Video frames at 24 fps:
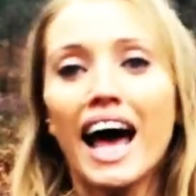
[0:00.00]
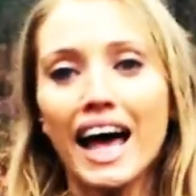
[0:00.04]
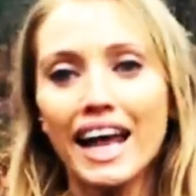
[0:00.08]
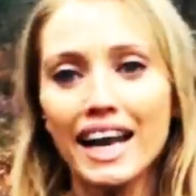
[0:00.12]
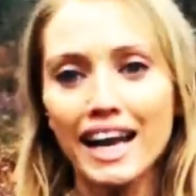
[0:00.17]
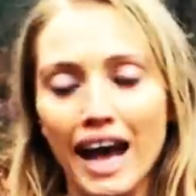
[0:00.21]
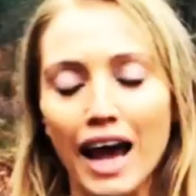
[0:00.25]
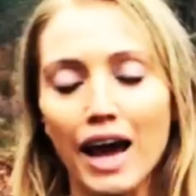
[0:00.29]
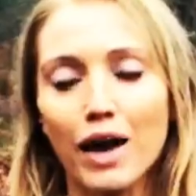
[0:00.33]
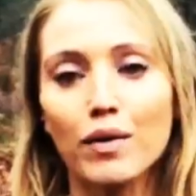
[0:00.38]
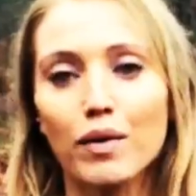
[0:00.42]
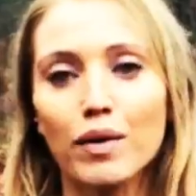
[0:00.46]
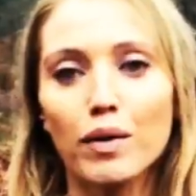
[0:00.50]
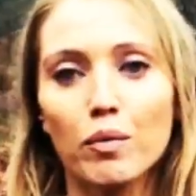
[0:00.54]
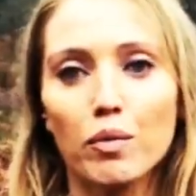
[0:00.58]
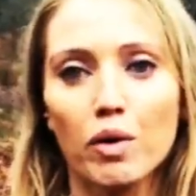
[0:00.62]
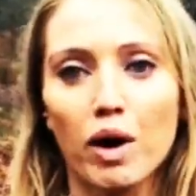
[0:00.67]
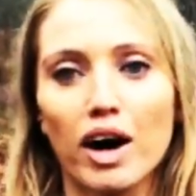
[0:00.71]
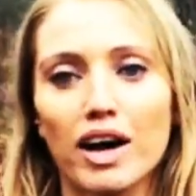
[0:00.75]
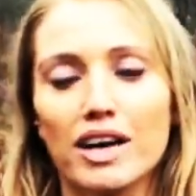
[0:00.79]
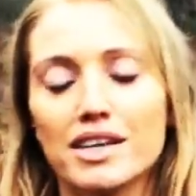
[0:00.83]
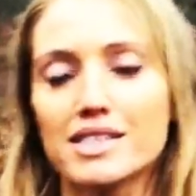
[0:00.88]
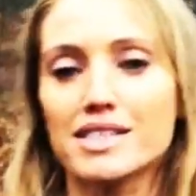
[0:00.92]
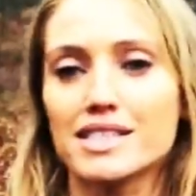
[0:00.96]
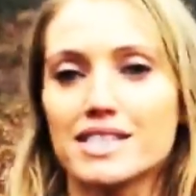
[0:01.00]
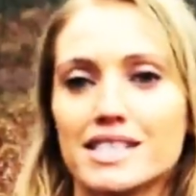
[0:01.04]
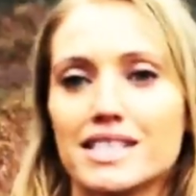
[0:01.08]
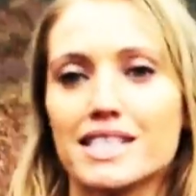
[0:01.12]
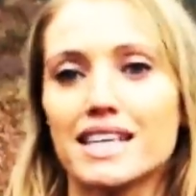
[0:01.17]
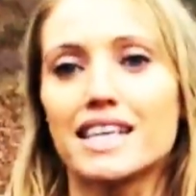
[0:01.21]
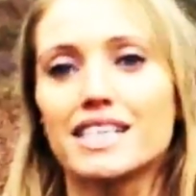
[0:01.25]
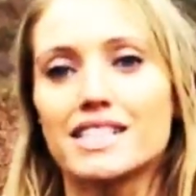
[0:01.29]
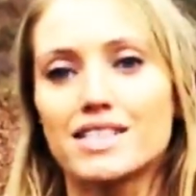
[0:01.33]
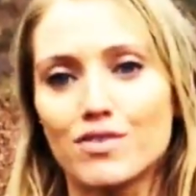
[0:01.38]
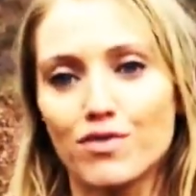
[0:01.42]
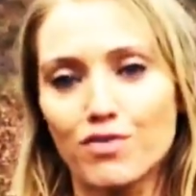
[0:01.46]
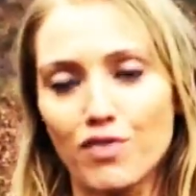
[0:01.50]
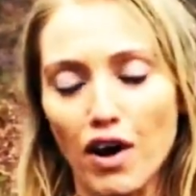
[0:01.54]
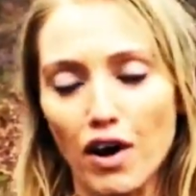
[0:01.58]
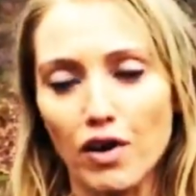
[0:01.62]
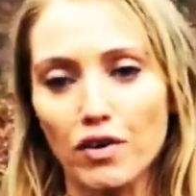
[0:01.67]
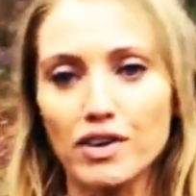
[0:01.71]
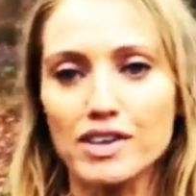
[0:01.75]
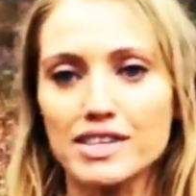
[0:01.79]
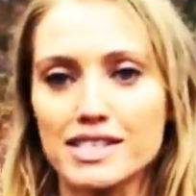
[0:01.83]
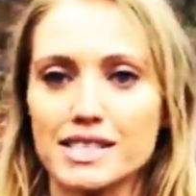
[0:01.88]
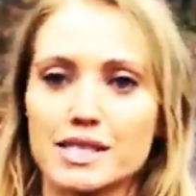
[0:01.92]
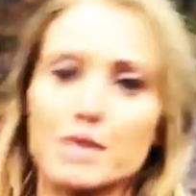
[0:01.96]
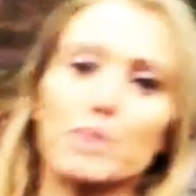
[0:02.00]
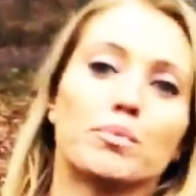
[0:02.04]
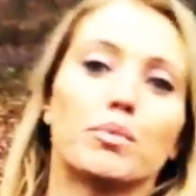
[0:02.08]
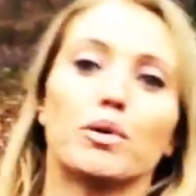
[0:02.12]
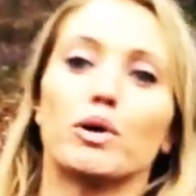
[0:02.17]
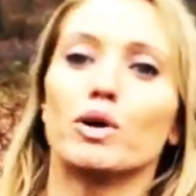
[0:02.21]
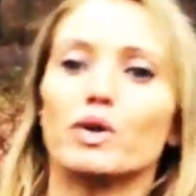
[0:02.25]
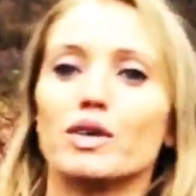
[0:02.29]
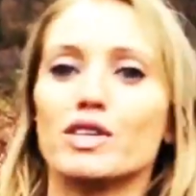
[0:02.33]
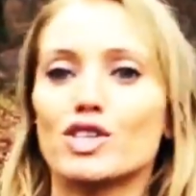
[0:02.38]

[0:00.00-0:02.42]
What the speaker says: And how it works is it is very simple.